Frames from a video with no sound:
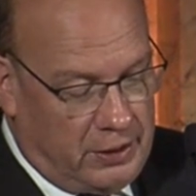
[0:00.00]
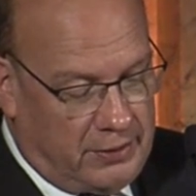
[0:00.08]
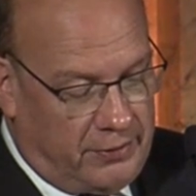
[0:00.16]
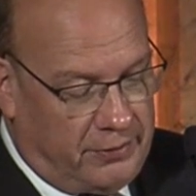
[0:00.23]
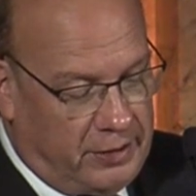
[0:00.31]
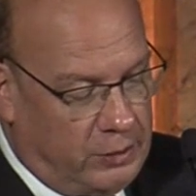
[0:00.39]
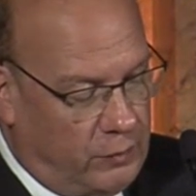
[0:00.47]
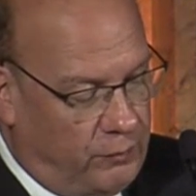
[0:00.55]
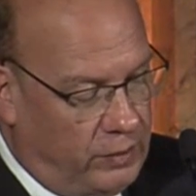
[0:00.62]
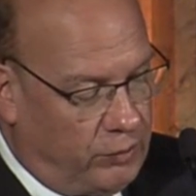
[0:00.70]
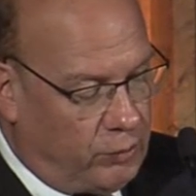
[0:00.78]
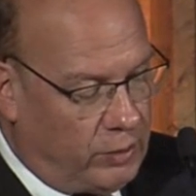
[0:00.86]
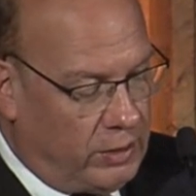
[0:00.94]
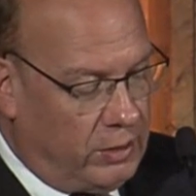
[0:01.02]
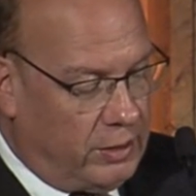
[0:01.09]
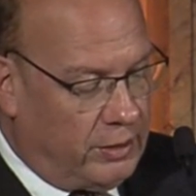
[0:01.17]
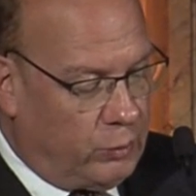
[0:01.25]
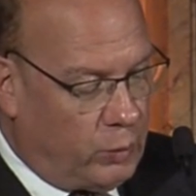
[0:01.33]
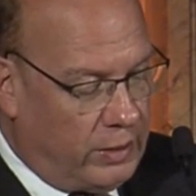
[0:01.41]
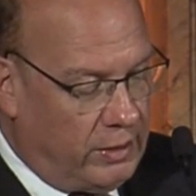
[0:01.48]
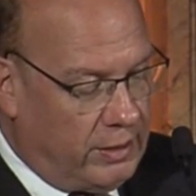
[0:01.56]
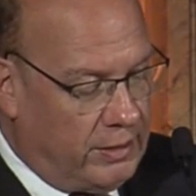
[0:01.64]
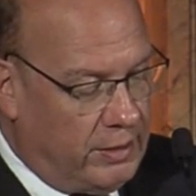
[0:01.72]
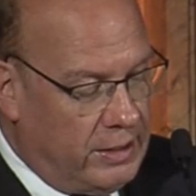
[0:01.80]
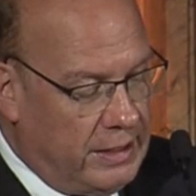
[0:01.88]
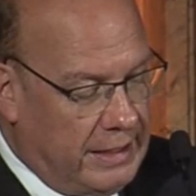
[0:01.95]
the State of Israel, as well
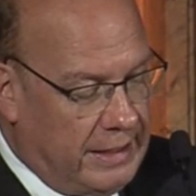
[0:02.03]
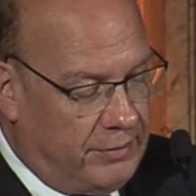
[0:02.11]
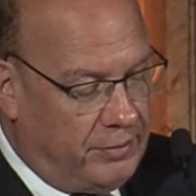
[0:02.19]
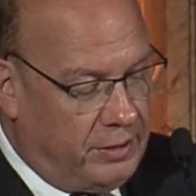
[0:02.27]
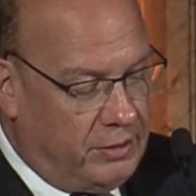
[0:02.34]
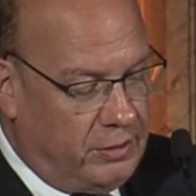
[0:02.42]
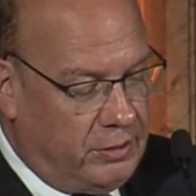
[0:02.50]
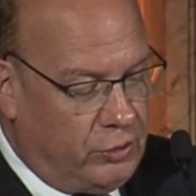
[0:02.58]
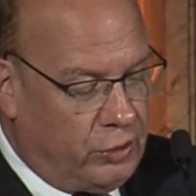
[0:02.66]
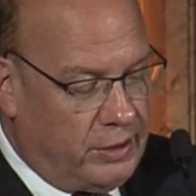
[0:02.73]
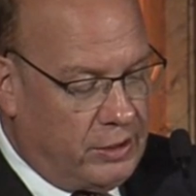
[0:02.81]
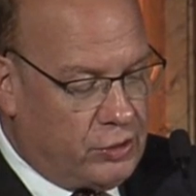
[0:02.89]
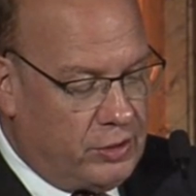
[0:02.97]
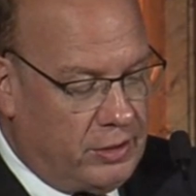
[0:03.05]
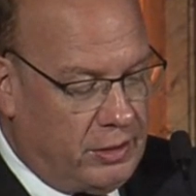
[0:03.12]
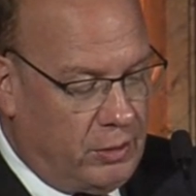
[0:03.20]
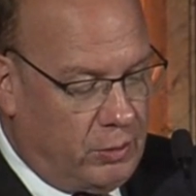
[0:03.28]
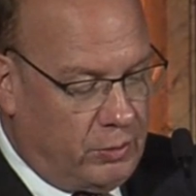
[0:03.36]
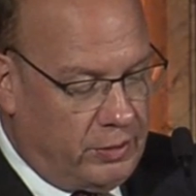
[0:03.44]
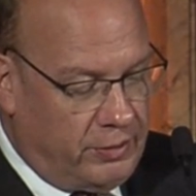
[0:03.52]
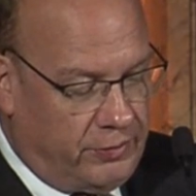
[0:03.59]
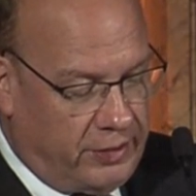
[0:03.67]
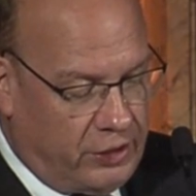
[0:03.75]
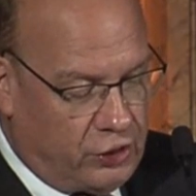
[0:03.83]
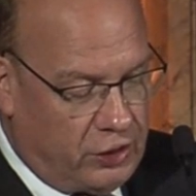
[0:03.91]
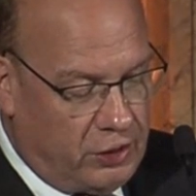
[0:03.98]
as in international
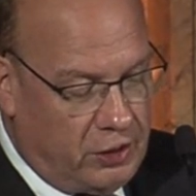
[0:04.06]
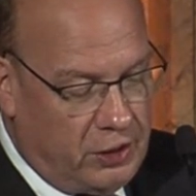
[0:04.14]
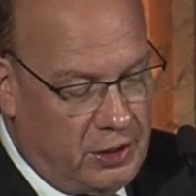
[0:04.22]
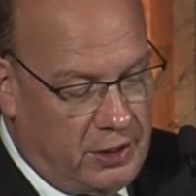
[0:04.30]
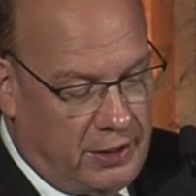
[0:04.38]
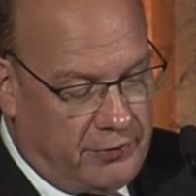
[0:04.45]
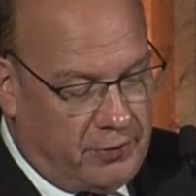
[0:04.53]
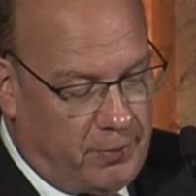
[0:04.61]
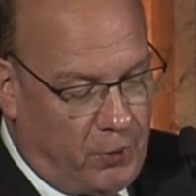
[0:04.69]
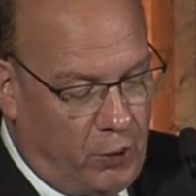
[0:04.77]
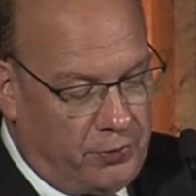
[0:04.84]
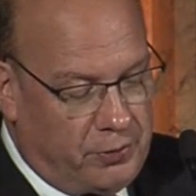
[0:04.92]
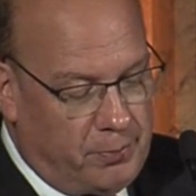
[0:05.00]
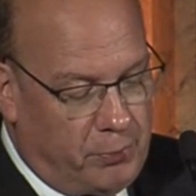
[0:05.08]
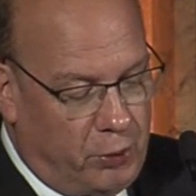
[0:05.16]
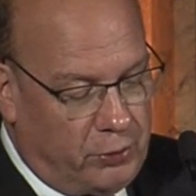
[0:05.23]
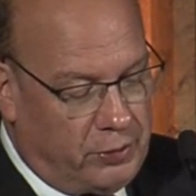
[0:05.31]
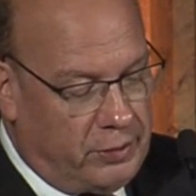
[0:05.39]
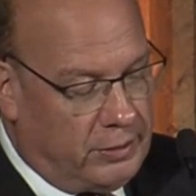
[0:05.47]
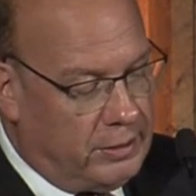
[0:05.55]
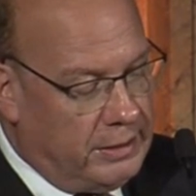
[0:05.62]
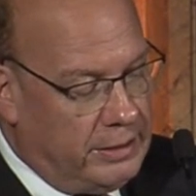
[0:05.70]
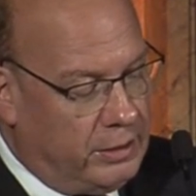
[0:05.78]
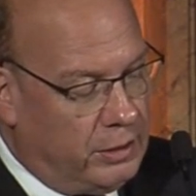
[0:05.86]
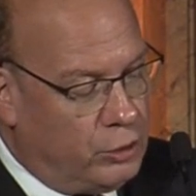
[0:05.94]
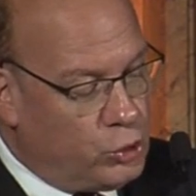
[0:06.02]
organization as the most important
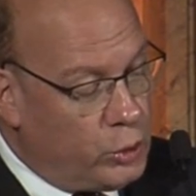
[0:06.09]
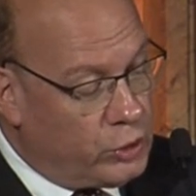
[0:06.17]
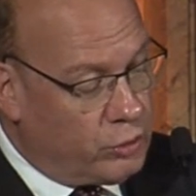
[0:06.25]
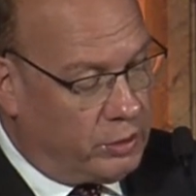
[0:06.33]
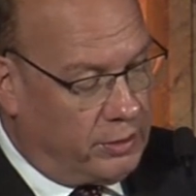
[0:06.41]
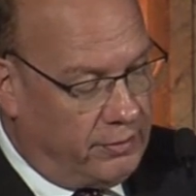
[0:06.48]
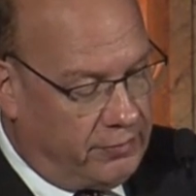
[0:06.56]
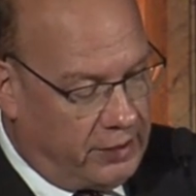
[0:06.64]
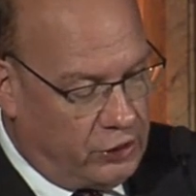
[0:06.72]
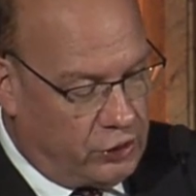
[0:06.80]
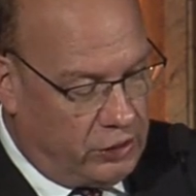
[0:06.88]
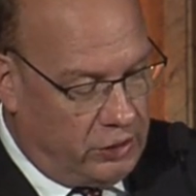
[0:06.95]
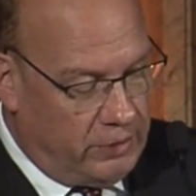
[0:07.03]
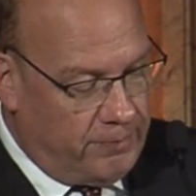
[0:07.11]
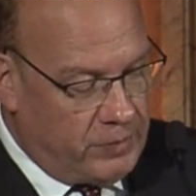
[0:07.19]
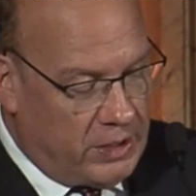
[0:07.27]
legal Jewish organization